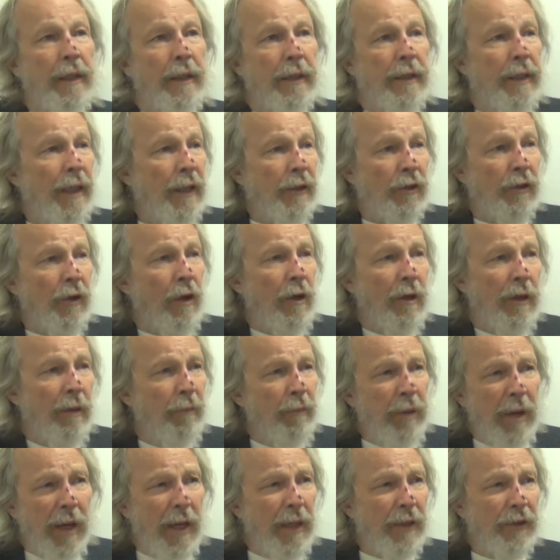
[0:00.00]
That's all
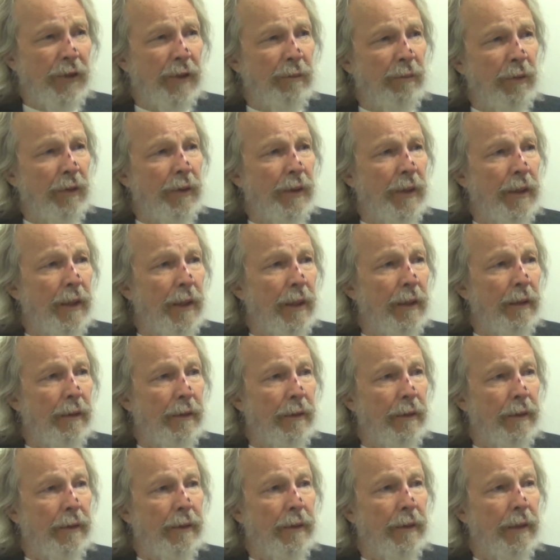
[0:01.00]
impossible
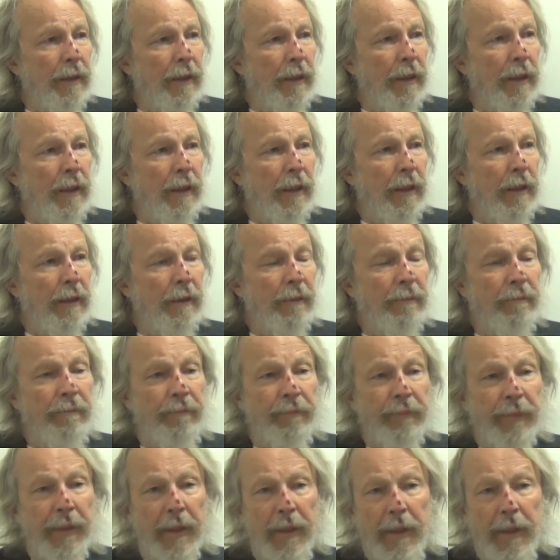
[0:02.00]
now. Um,